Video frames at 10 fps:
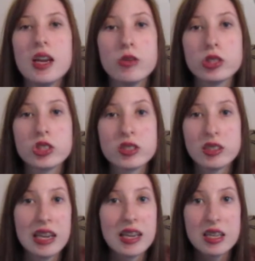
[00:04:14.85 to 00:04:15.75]
And it was just
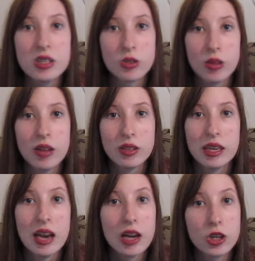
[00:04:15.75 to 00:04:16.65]
ticking so loudly,
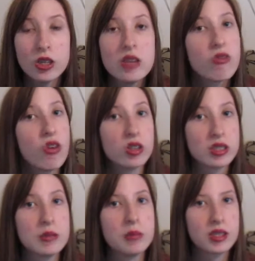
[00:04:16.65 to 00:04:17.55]
and I couldn't even fall
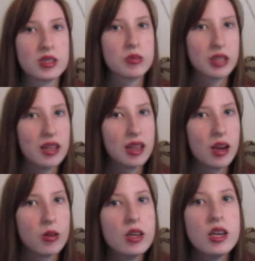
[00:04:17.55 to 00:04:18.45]
asleep because it was that loud.